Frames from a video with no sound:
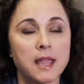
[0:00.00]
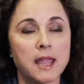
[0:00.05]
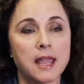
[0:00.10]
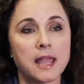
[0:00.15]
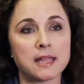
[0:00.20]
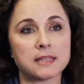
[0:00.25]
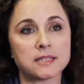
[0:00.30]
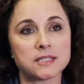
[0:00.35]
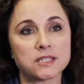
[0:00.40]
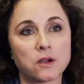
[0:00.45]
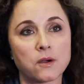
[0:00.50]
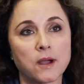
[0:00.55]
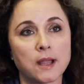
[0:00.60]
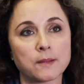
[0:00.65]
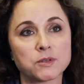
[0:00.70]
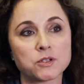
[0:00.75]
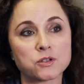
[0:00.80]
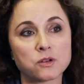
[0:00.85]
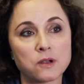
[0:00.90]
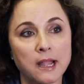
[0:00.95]
And so
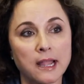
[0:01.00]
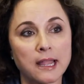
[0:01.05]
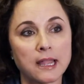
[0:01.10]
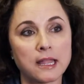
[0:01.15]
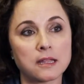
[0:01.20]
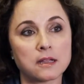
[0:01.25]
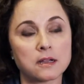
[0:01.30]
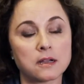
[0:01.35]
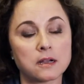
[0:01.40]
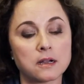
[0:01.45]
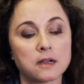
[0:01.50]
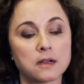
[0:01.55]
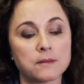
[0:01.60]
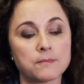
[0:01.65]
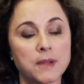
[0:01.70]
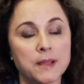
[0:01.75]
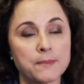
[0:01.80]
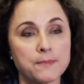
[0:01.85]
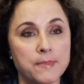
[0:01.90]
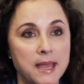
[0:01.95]
I'm trying
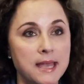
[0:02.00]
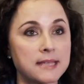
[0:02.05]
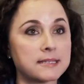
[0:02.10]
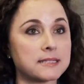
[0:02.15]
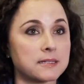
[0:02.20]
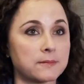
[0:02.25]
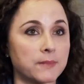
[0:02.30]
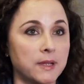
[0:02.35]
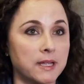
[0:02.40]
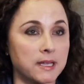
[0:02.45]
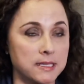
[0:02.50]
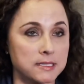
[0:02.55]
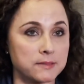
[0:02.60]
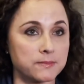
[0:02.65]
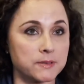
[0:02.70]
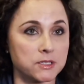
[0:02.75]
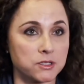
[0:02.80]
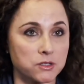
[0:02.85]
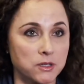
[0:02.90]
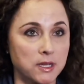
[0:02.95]
my best, and my
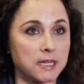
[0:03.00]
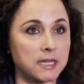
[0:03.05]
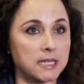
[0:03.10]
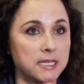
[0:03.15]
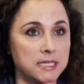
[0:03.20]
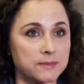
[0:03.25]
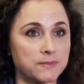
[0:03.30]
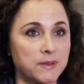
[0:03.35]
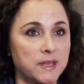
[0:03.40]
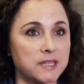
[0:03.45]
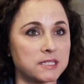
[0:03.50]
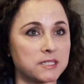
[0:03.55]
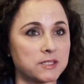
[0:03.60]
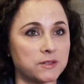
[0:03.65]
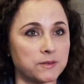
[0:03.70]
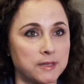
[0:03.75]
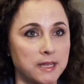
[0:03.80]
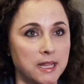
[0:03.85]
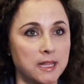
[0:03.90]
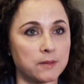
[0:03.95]
husband is trying his best to
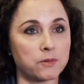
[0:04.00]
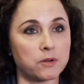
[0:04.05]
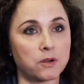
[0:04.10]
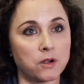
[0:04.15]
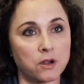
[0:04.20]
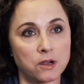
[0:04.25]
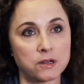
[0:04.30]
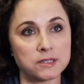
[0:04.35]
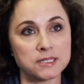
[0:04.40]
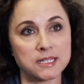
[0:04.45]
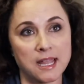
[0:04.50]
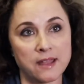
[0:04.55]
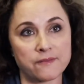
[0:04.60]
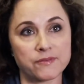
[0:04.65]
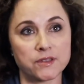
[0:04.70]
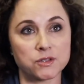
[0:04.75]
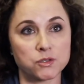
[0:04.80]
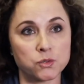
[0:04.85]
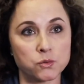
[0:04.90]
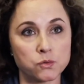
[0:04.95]
enable her to have
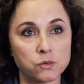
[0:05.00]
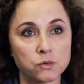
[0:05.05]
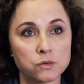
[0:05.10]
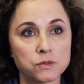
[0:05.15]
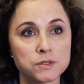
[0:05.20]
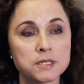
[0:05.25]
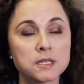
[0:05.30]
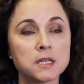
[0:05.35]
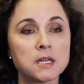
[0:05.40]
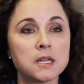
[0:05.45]
the tools